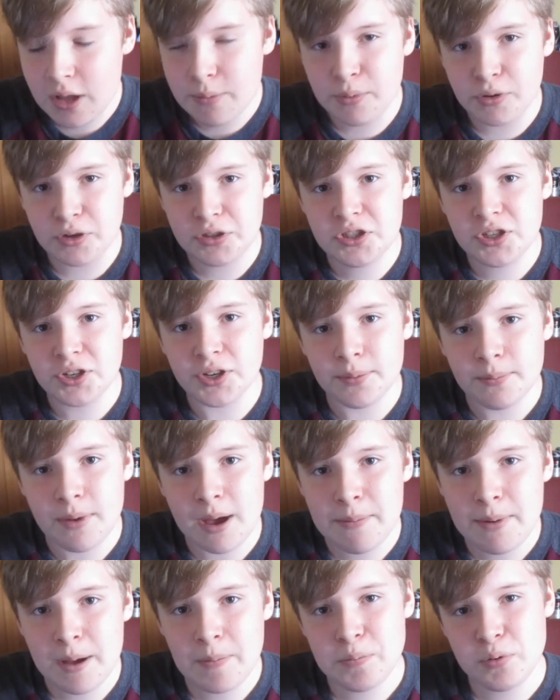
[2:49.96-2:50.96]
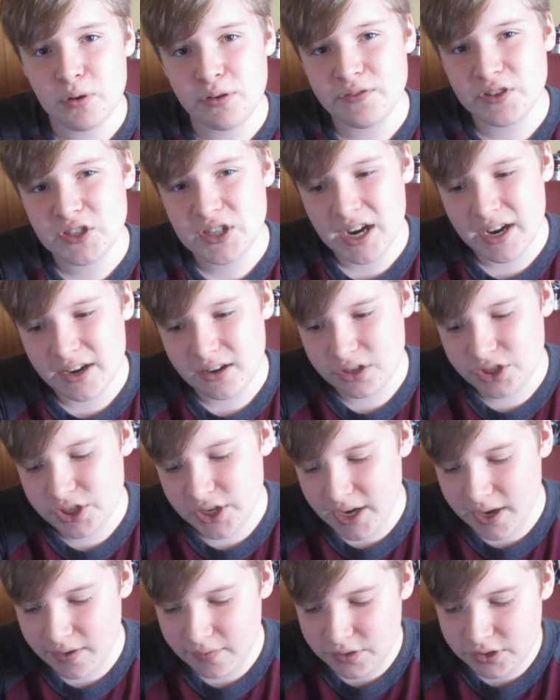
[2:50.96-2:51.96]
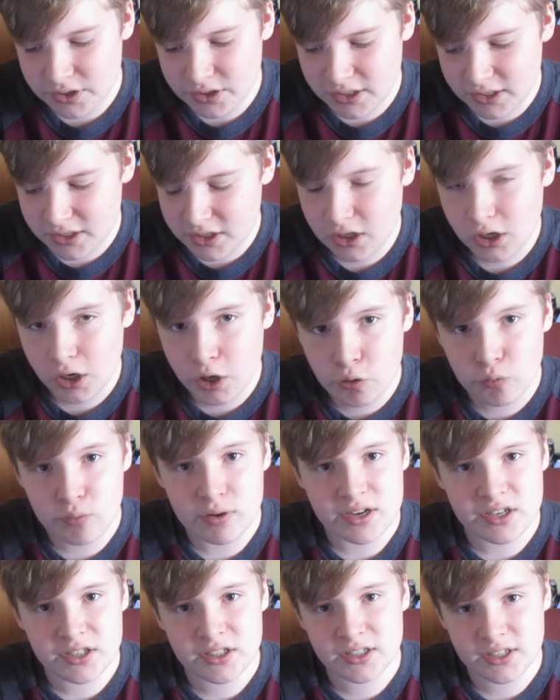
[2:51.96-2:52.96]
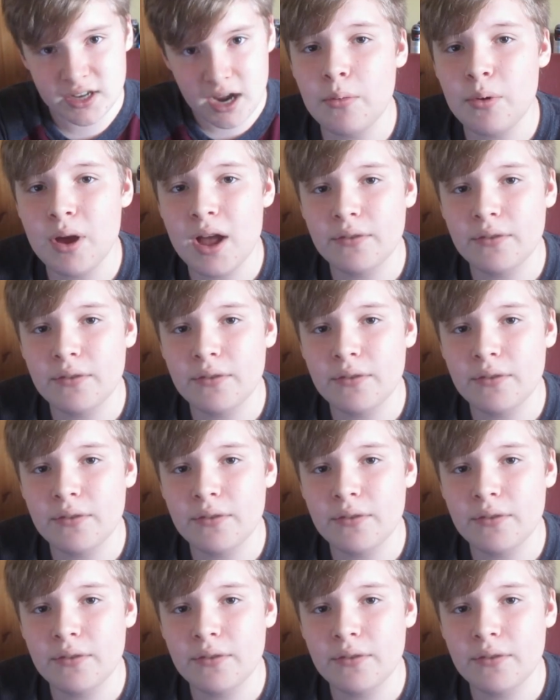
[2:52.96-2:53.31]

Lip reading: But I'm happy with the signing of Cedi Evans. It's a low risk sign. Then we